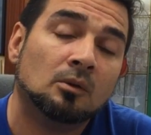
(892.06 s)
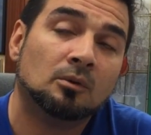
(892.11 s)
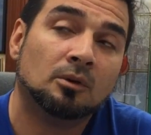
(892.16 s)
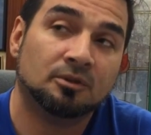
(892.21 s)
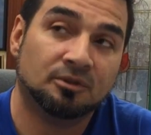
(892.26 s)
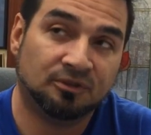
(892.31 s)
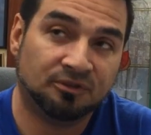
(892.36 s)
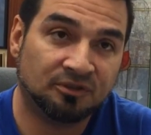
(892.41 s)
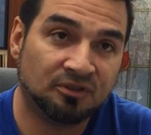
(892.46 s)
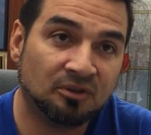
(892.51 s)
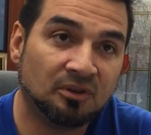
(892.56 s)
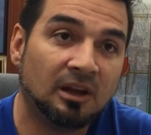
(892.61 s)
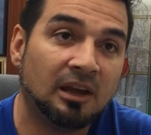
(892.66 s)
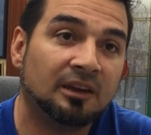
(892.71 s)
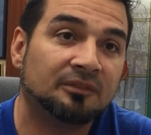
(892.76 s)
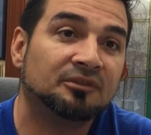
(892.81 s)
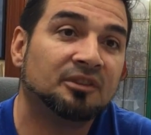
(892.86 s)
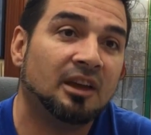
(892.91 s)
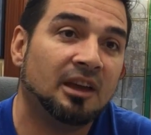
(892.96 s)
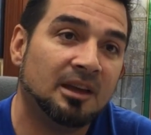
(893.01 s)
Well, you still
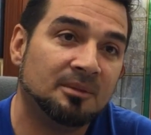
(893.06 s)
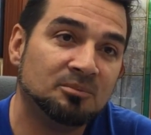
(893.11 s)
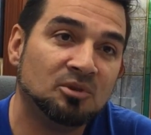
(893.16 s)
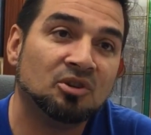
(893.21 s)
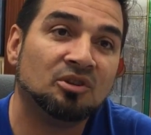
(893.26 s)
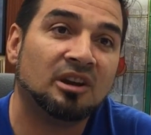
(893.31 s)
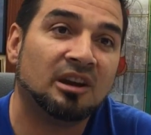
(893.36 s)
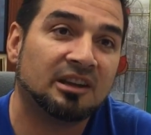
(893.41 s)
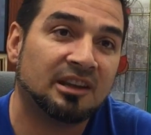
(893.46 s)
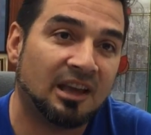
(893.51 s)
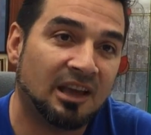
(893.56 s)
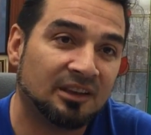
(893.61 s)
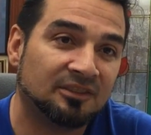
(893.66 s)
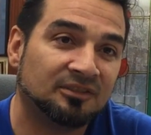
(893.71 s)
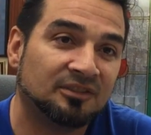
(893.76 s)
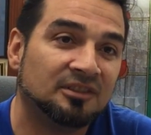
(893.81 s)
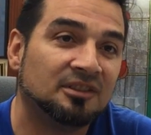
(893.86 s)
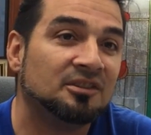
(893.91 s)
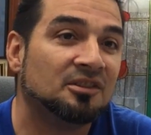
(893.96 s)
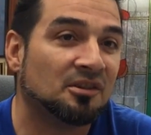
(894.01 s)
have to add muriatic
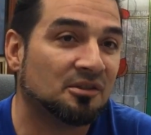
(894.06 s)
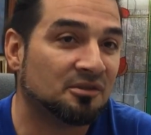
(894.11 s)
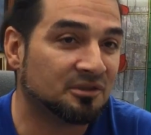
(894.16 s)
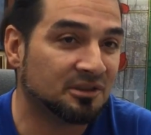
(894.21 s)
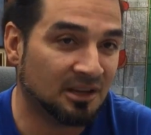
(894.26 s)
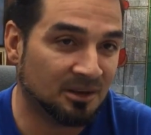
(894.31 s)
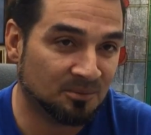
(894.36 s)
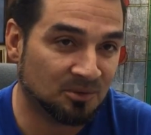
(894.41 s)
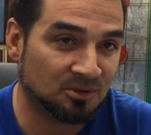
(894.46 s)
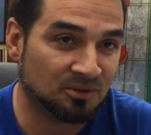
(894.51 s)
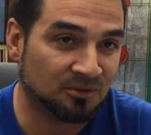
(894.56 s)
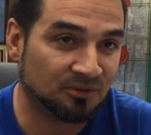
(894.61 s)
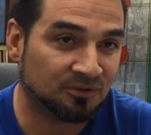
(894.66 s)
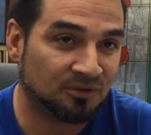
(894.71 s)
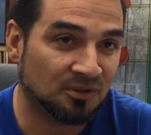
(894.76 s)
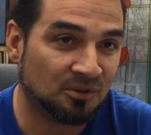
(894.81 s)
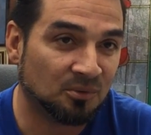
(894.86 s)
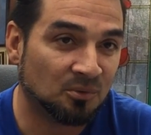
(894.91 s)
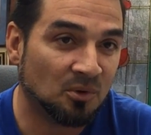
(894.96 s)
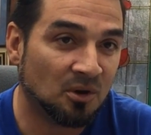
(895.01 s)
acid and other chemicals
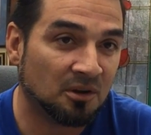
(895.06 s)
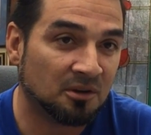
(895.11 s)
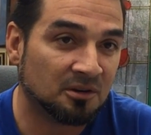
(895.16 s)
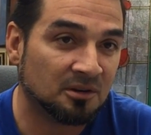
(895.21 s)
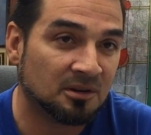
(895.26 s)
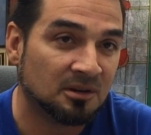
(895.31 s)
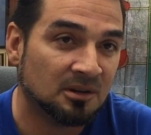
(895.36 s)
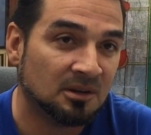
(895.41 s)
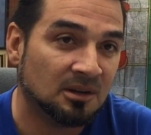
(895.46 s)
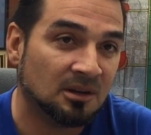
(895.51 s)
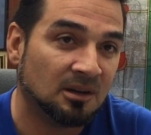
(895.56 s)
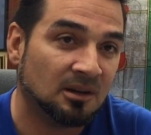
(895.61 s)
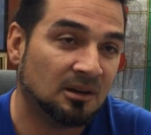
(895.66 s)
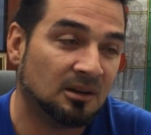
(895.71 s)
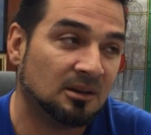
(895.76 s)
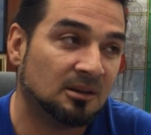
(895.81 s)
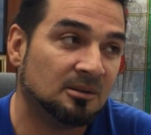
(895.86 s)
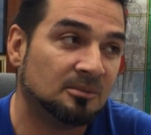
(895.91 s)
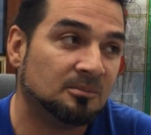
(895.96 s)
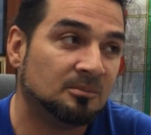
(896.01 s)
to the water.
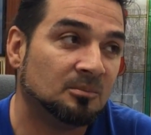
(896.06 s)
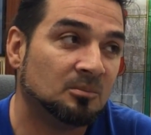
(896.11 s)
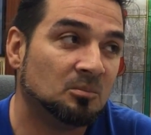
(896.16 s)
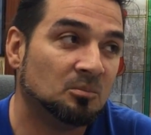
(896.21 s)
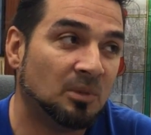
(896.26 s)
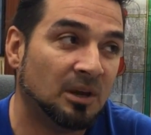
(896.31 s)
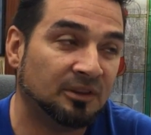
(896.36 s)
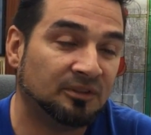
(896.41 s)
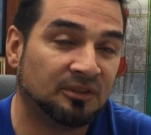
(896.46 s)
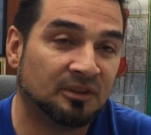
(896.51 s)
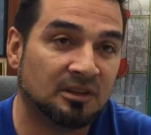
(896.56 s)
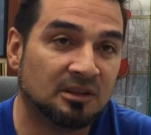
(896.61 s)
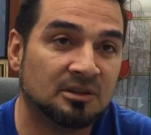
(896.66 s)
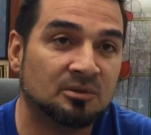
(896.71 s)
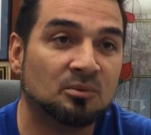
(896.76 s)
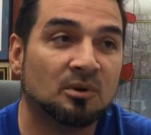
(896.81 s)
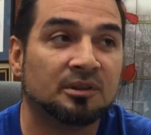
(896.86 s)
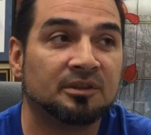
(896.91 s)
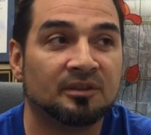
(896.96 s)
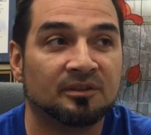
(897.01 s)

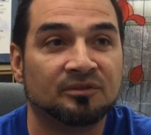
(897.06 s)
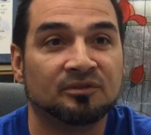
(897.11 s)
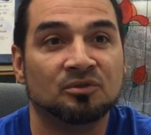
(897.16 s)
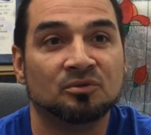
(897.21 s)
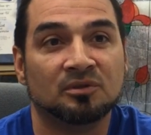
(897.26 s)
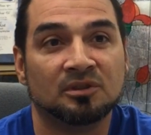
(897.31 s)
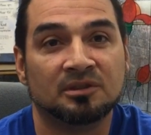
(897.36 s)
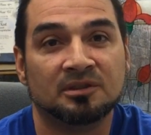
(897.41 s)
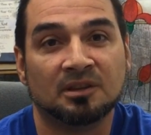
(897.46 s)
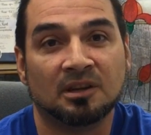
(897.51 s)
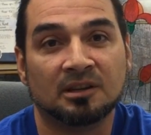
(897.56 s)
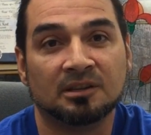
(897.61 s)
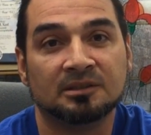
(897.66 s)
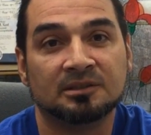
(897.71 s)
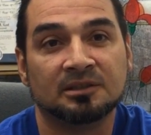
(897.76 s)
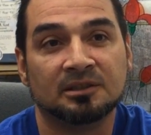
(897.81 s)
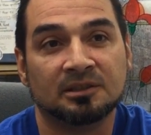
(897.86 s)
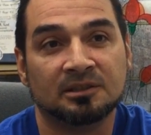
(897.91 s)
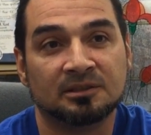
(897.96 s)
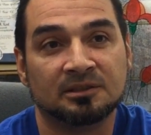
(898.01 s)
Basically what this unit
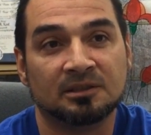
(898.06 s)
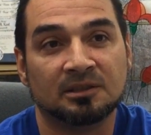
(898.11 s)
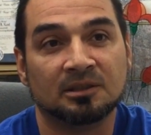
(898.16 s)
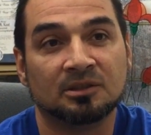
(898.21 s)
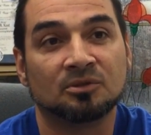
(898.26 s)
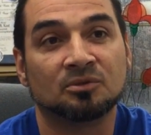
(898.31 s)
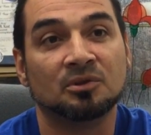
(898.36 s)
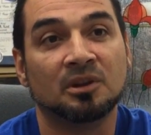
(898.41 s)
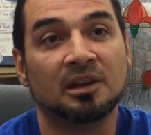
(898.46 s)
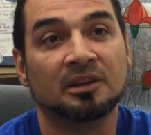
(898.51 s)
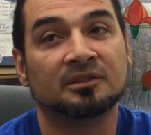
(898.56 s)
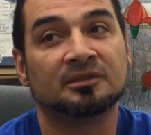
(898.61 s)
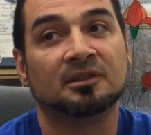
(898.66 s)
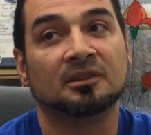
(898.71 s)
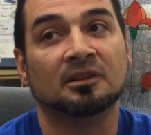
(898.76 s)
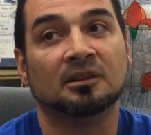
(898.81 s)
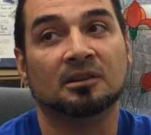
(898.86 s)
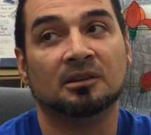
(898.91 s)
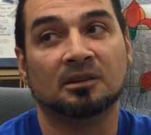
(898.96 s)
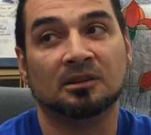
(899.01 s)
does is it creates
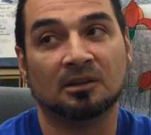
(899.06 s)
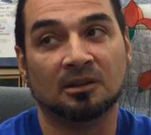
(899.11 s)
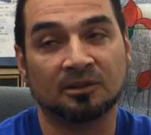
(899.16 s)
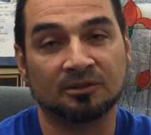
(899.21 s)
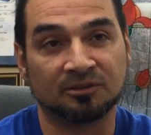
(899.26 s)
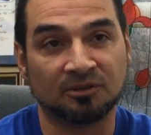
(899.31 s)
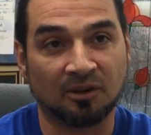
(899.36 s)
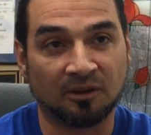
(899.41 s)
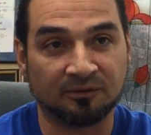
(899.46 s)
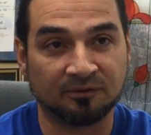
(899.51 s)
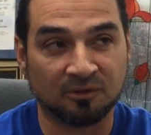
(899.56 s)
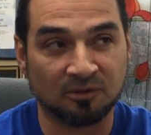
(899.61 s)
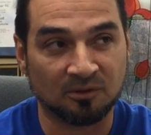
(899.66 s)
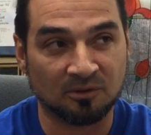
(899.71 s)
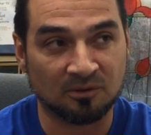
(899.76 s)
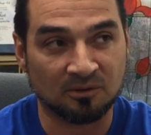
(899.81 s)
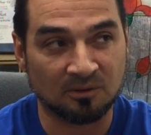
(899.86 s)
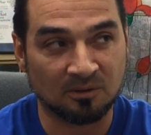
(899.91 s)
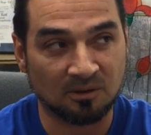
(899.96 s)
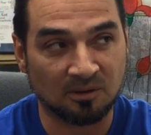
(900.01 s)
a
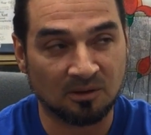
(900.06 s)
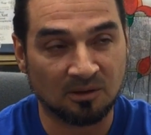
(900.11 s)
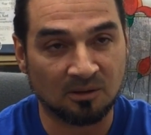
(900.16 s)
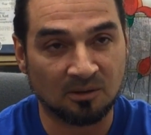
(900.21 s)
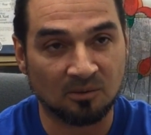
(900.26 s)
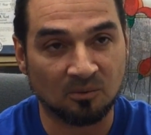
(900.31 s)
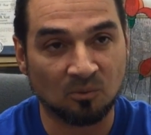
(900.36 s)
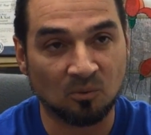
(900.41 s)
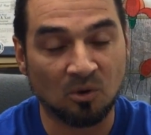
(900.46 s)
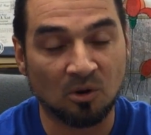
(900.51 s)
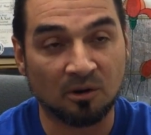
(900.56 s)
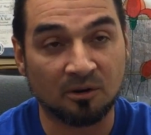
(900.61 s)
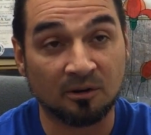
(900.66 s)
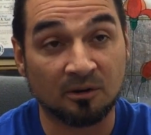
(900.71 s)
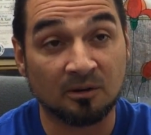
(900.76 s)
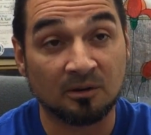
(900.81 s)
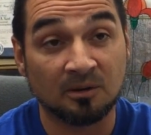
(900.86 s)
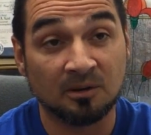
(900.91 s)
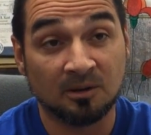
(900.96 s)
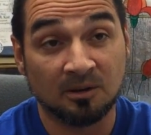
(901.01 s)
softer
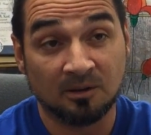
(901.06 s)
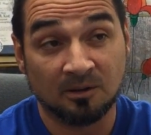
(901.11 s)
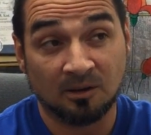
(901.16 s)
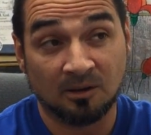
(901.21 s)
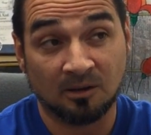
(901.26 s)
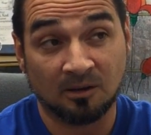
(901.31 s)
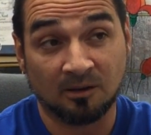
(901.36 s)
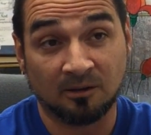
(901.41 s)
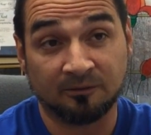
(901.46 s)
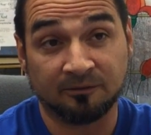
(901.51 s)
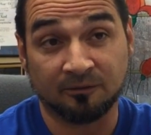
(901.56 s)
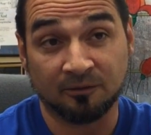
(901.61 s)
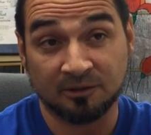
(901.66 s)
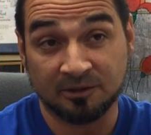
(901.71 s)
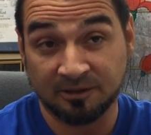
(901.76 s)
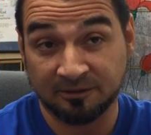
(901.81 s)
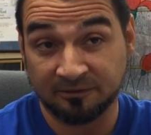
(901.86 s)
water for